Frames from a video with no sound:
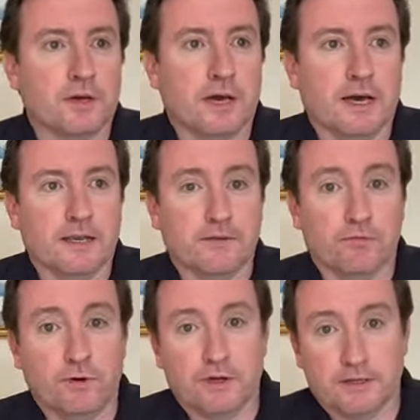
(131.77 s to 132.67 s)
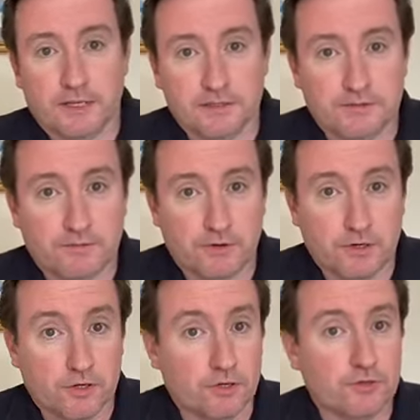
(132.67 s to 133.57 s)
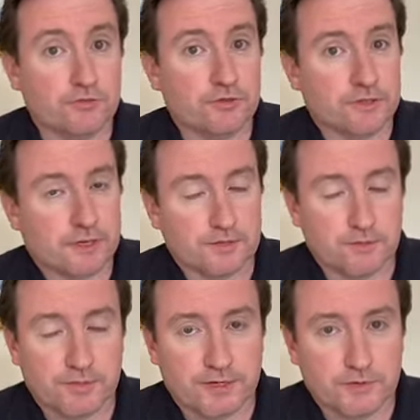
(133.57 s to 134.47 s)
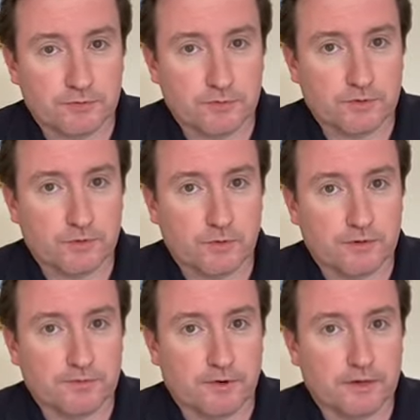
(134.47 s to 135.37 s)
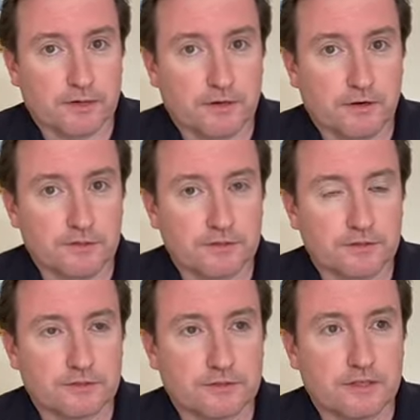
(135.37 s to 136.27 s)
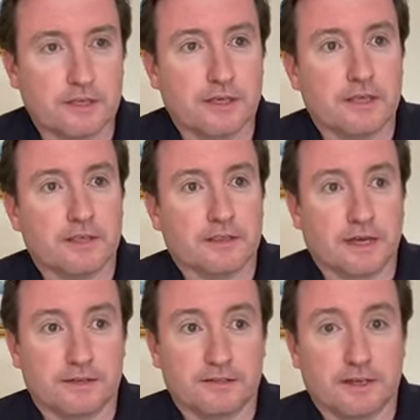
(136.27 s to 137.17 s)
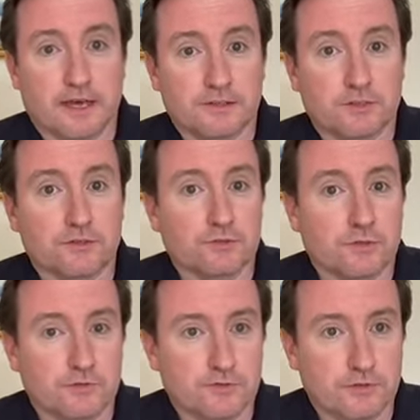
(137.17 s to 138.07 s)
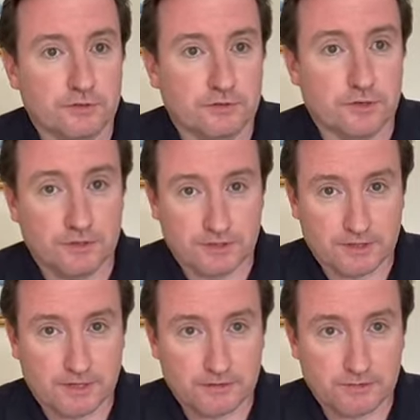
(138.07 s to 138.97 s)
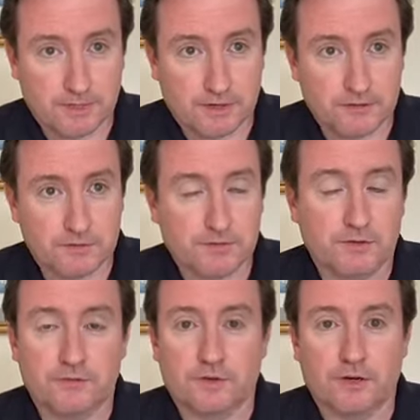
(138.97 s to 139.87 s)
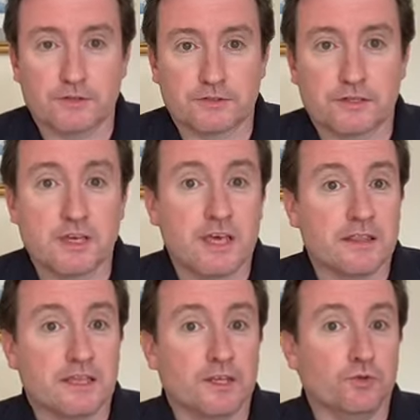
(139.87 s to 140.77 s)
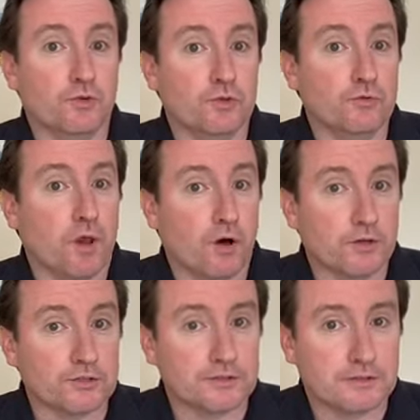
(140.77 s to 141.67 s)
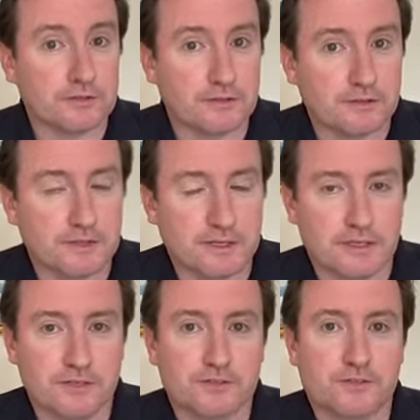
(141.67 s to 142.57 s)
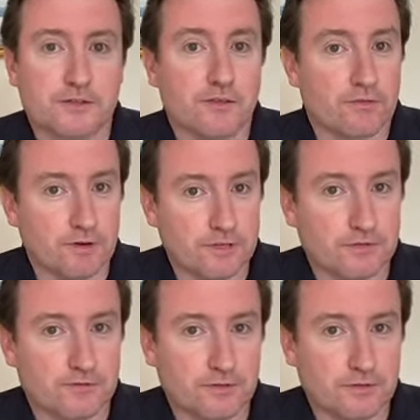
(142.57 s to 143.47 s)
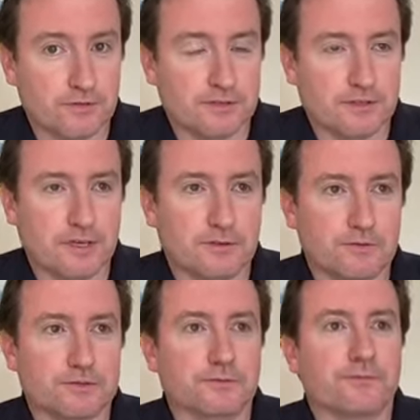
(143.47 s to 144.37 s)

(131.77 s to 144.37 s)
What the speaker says: and if we identify £100,000 worth of qualifying costs, that is enhanced to £130,000 of cost, then your new loss is £330,000.